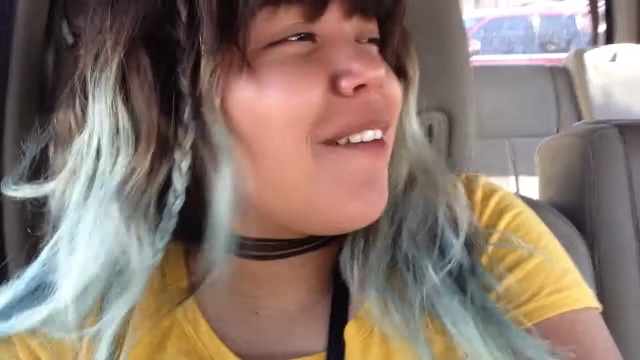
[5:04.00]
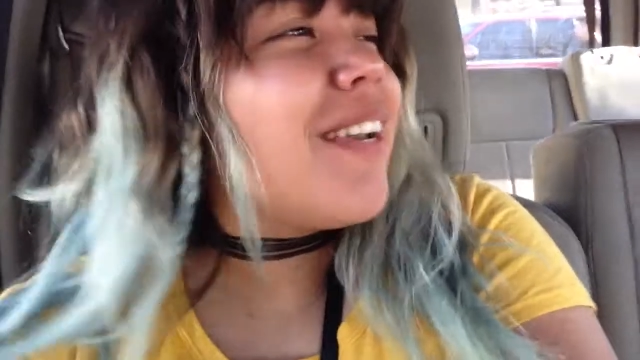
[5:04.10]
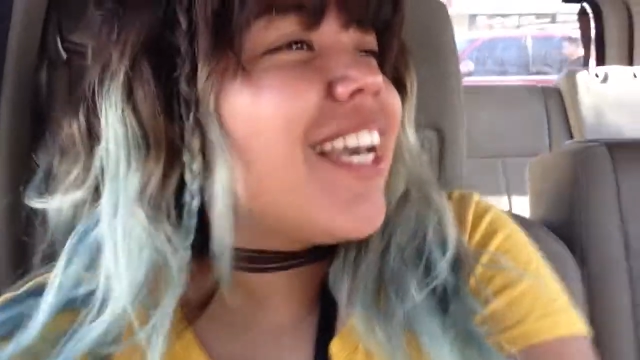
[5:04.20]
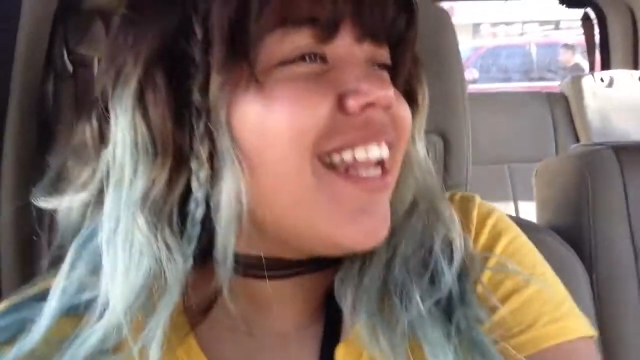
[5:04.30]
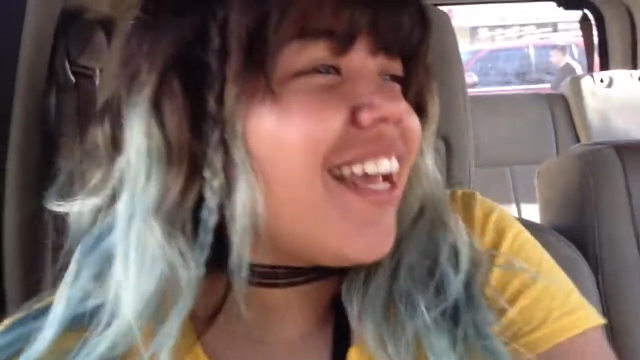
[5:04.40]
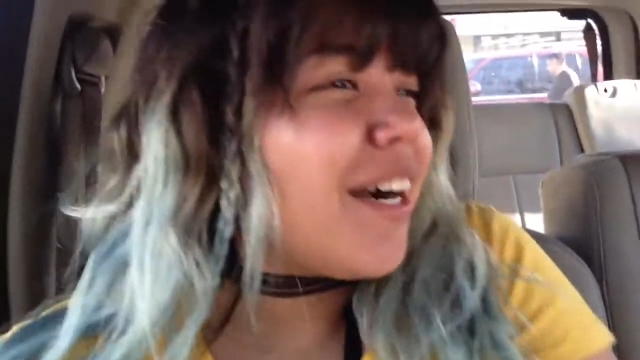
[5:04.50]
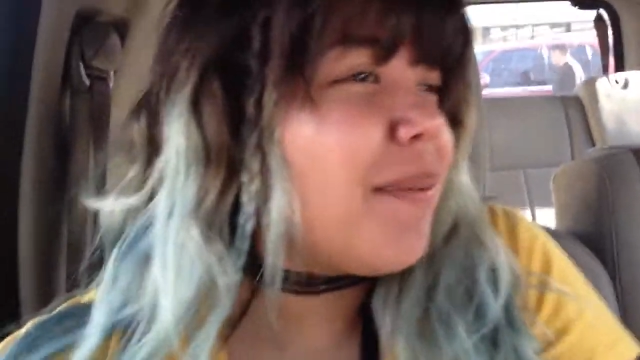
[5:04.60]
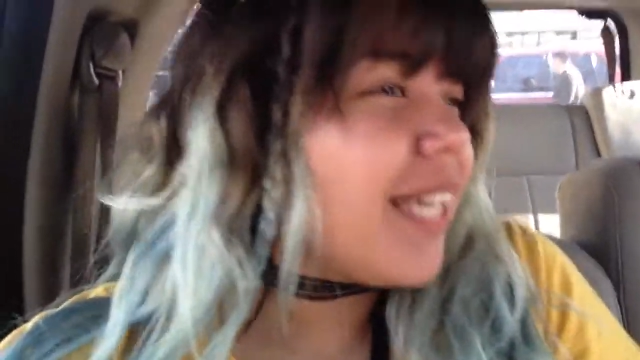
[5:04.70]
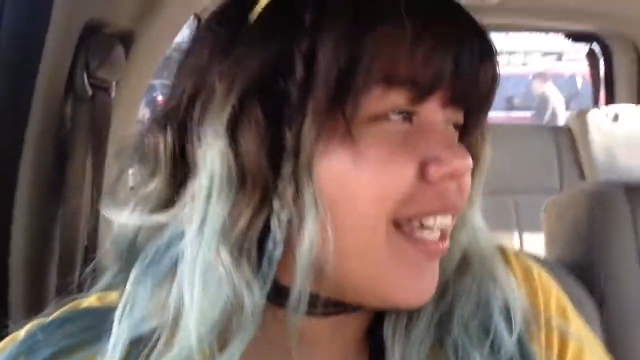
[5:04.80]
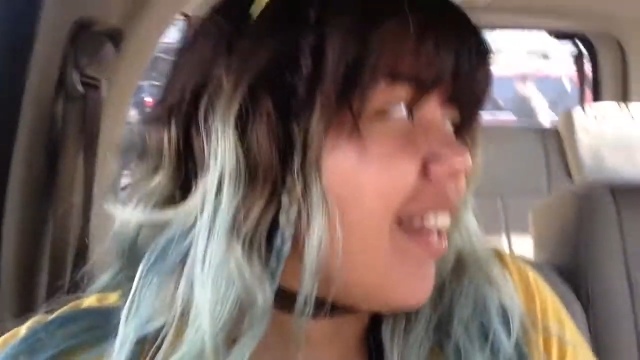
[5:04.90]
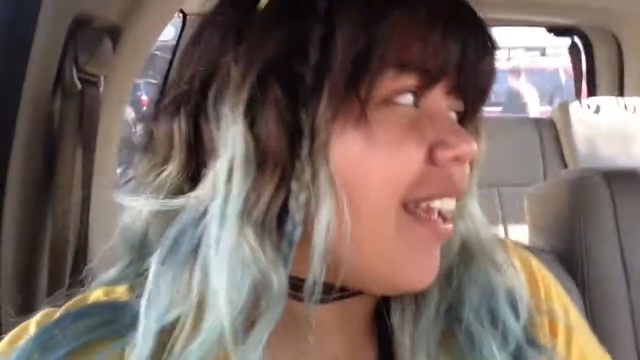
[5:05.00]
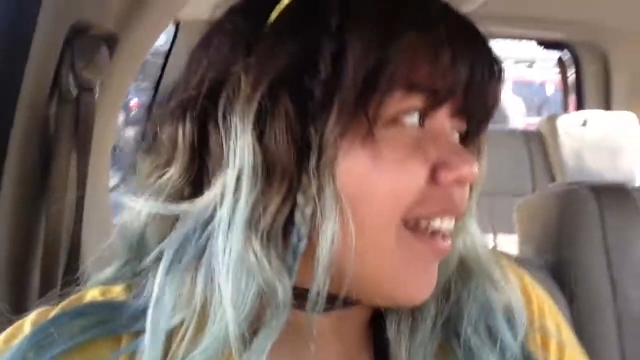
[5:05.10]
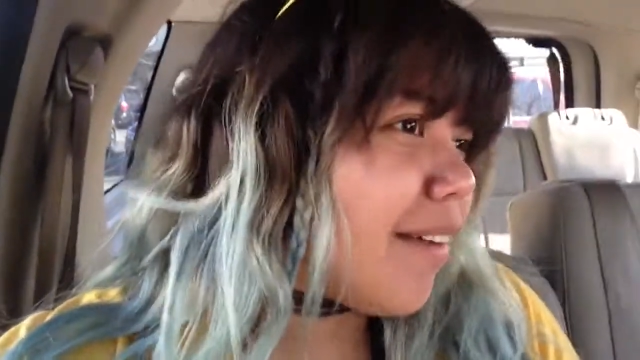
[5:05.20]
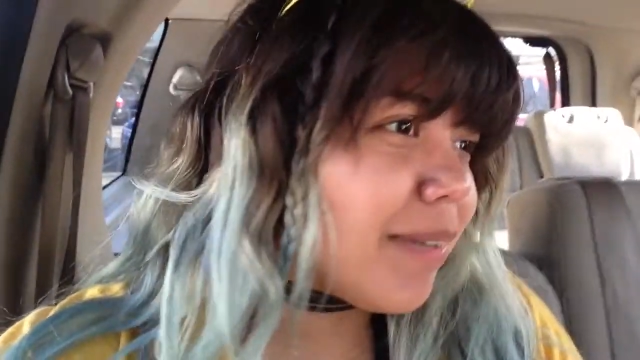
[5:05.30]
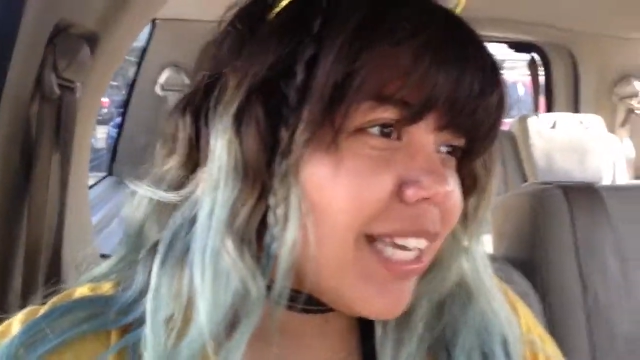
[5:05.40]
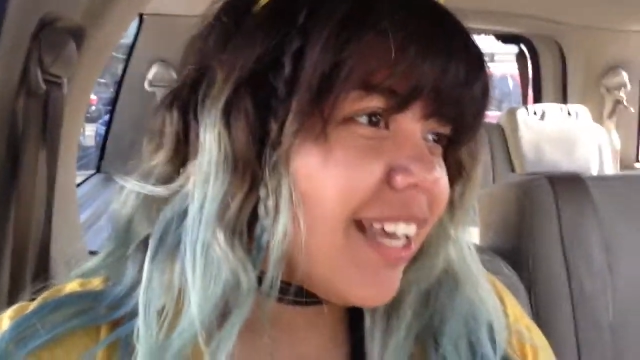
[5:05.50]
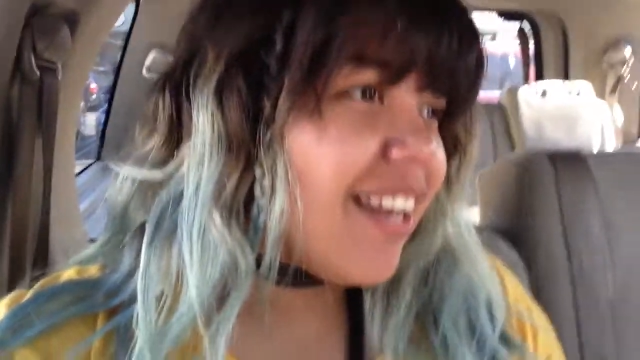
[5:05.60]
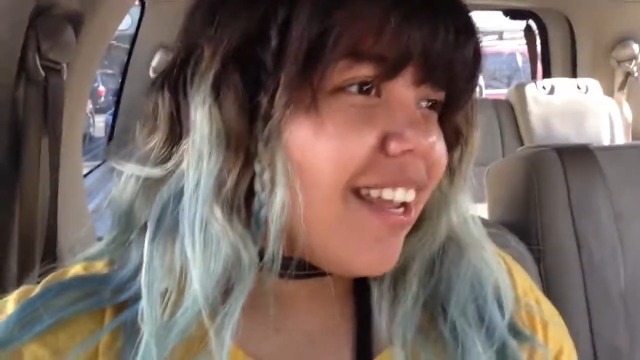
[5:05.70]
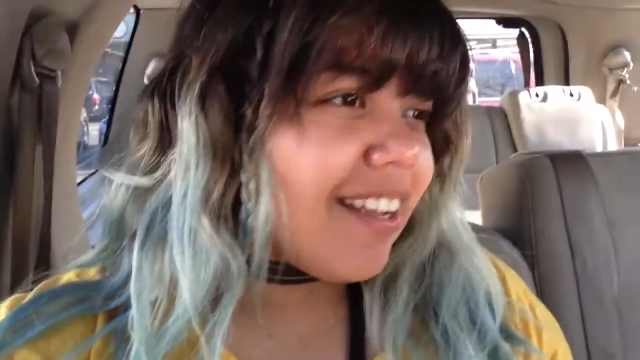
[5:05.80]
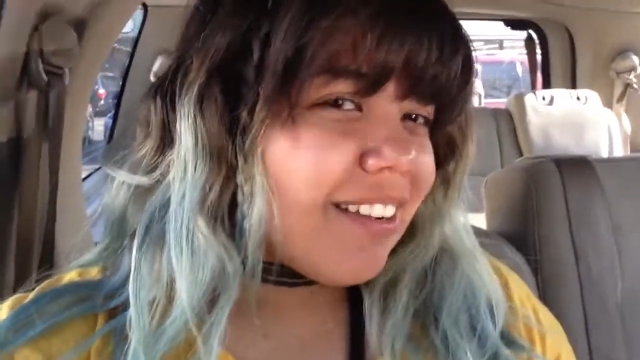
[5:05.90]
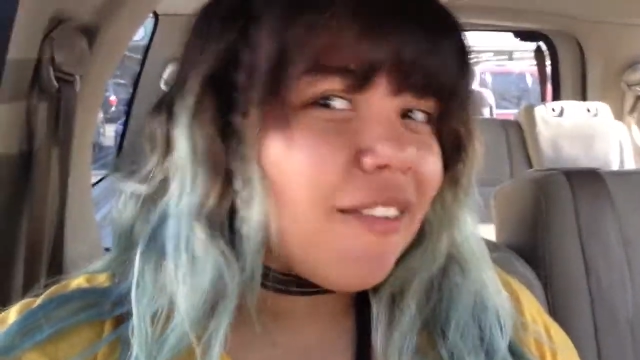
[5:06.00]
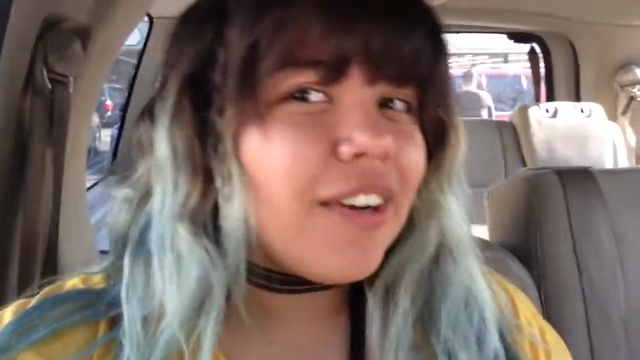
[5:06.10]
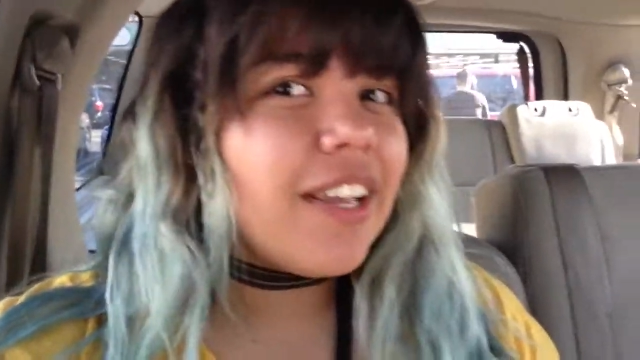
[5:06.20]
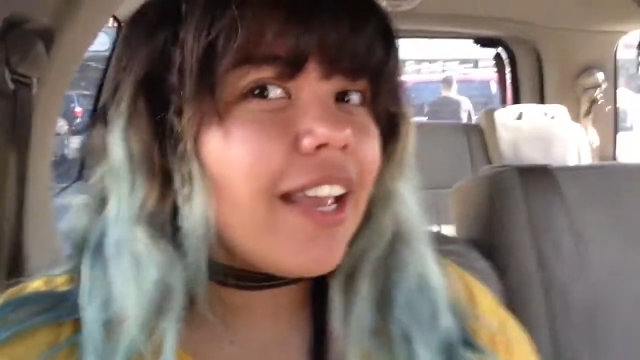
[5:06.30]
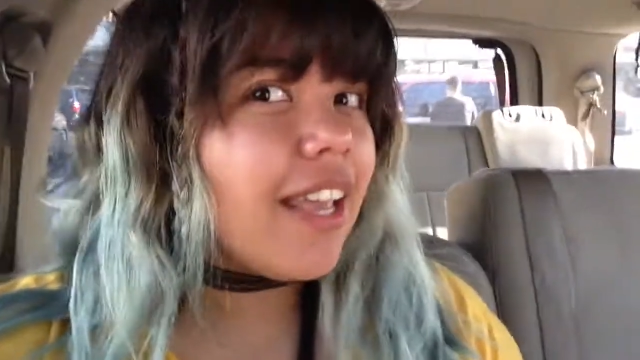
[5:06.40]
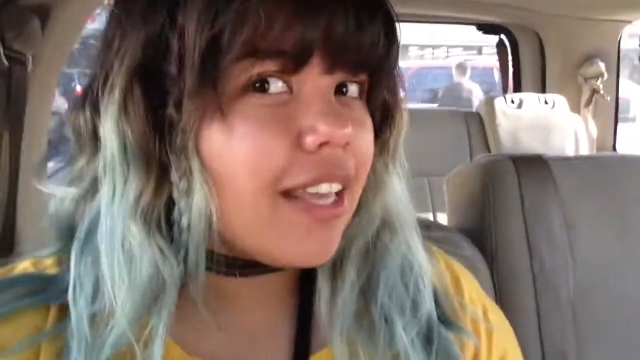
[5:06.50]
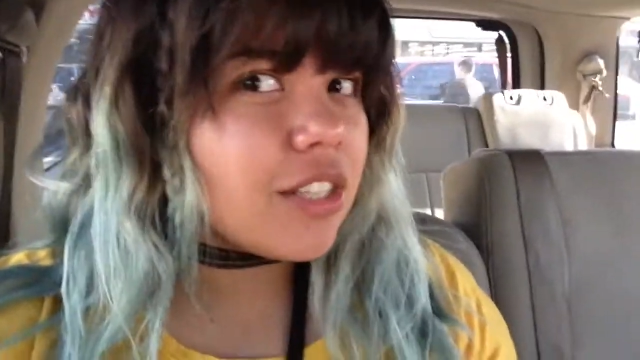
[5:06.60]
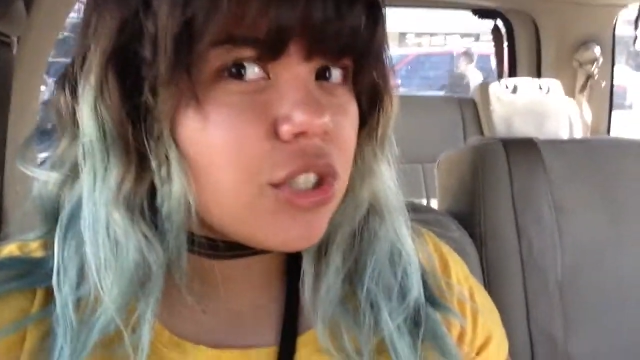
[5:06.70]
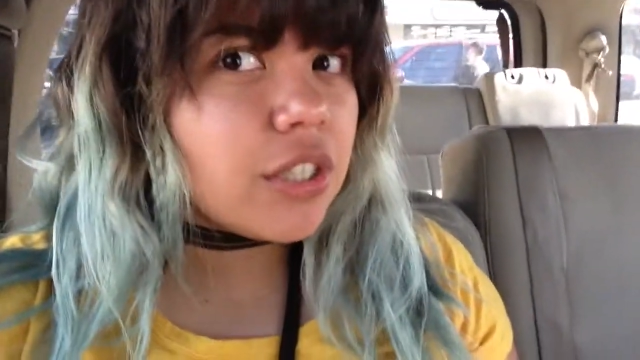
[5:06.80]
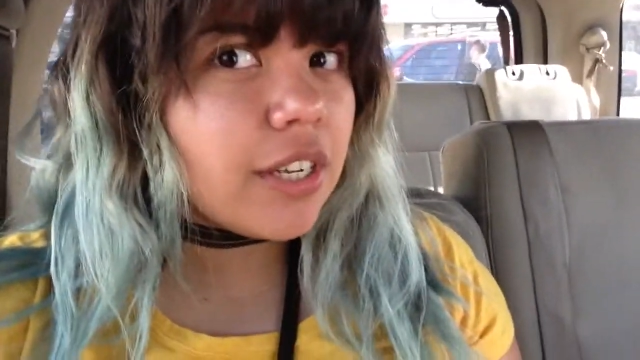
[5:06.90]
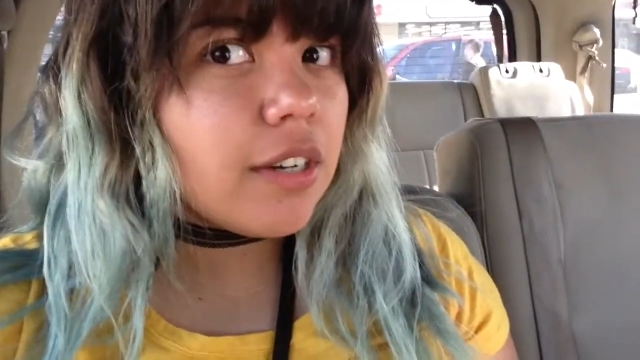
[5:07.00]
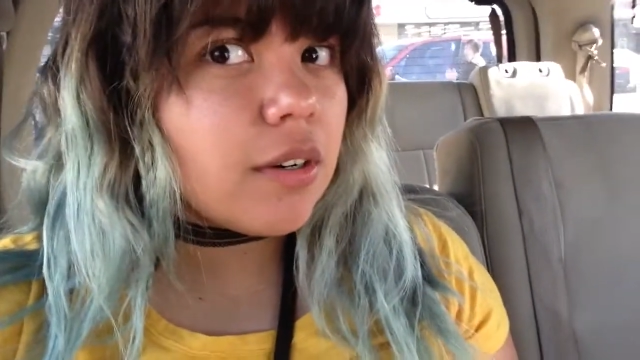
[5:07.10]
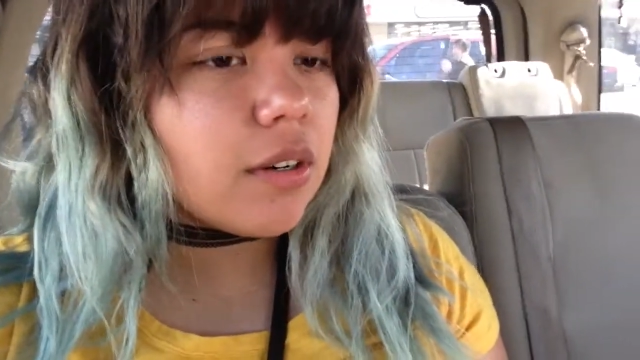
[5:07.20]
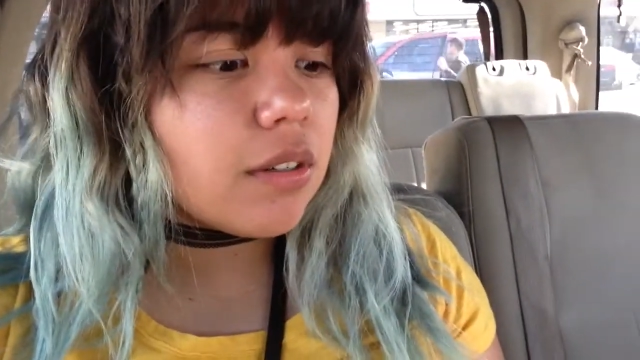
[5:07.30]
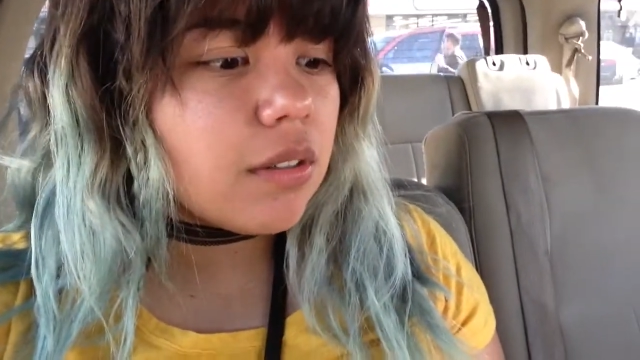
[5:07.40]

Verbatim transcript: I'm kidding. I'm kidding. I'm kidding. Okay, chill.